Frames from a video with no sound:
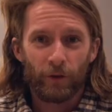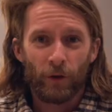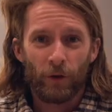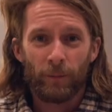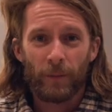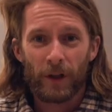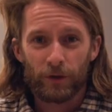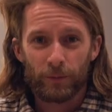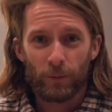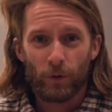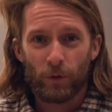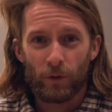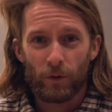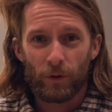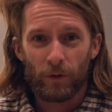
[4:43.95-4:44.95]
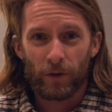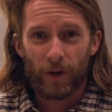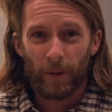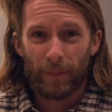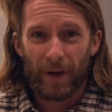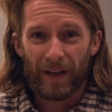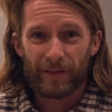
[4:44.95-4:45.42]
not much more
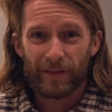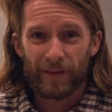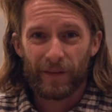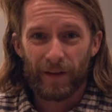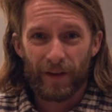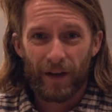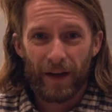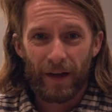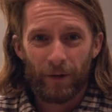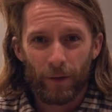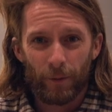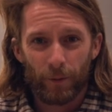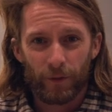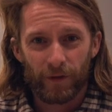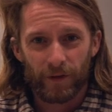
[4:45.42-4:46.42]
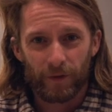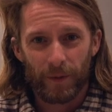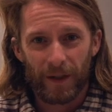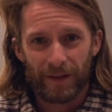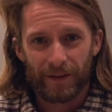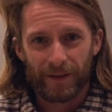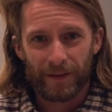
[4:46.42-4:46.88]
capacity there. I was
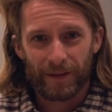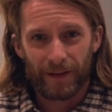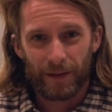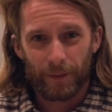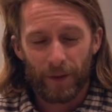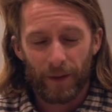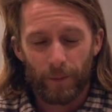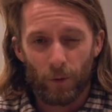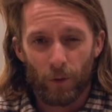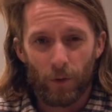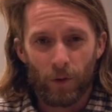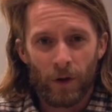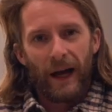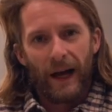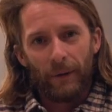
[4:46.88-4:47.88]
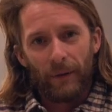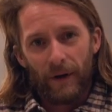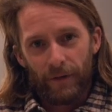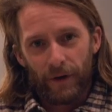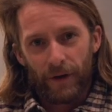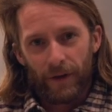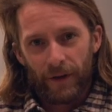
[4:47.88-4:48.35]
expecting a little bit more.
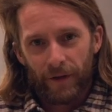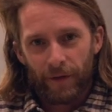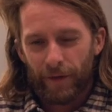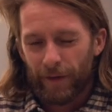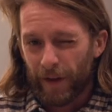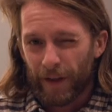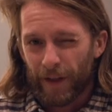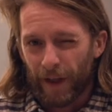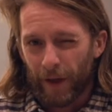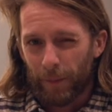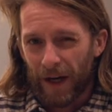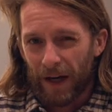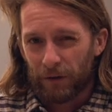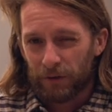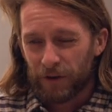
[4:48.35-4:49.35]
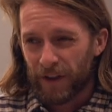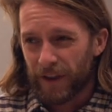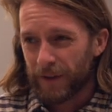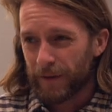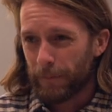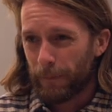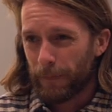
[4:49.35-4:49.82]
However, thinking about
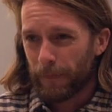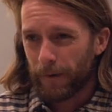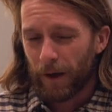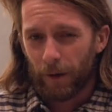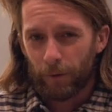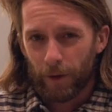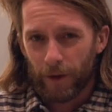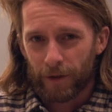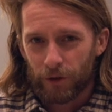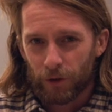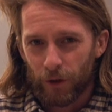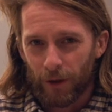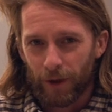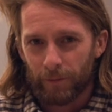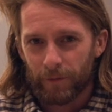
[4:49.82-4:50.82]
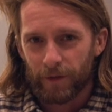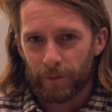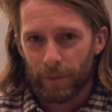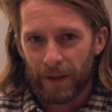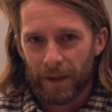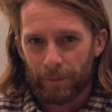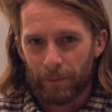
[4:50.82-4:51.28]
it, I ride a Triumph
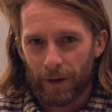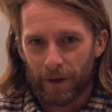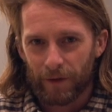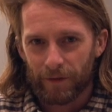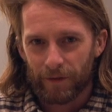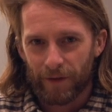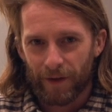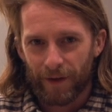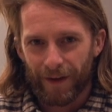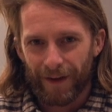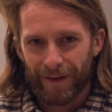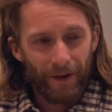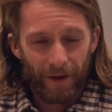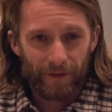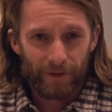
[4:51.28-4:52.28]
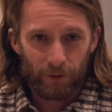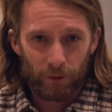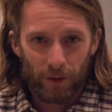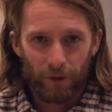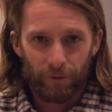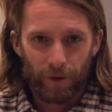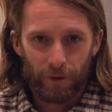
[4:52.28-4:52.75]
Speedmaster and that's a
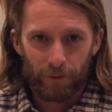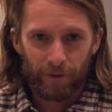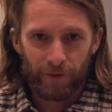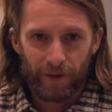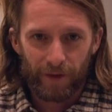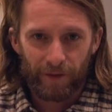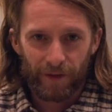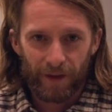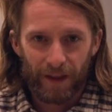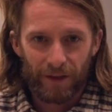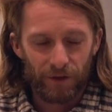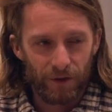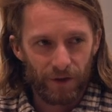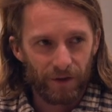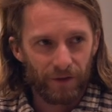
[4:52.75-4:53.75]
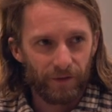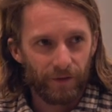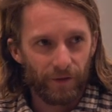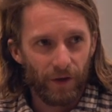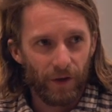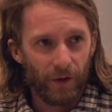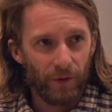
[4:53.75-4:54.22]
1200cc engine.
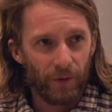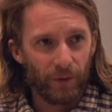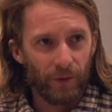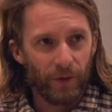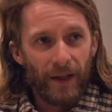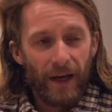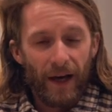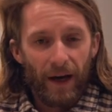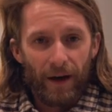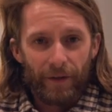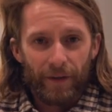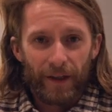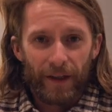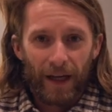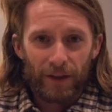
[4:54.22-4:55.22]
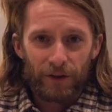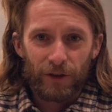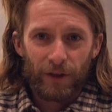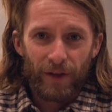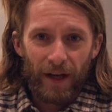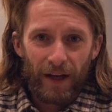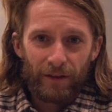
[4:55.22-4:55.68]
So yeah, I think
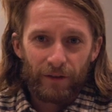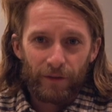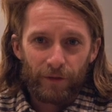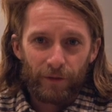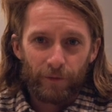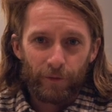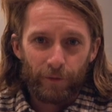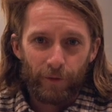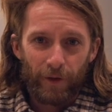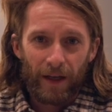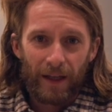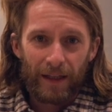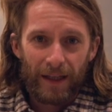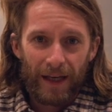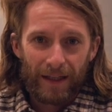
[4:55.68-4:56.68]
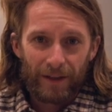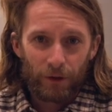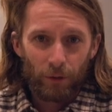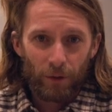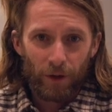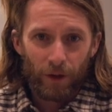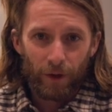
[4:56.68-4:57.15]
actually that's fairly
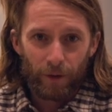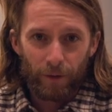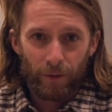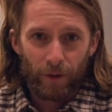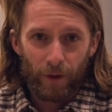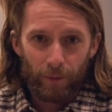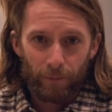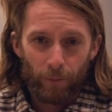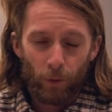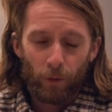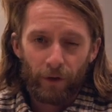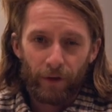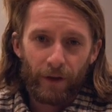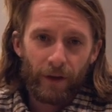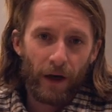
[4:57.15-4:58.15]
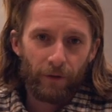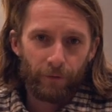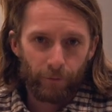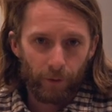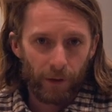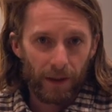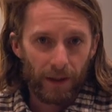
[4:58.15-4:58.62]
adequate and, and more than
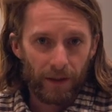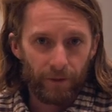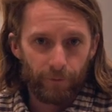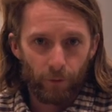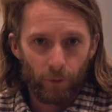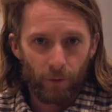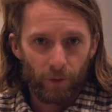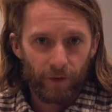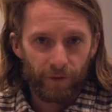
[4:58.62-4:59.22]
enough really for a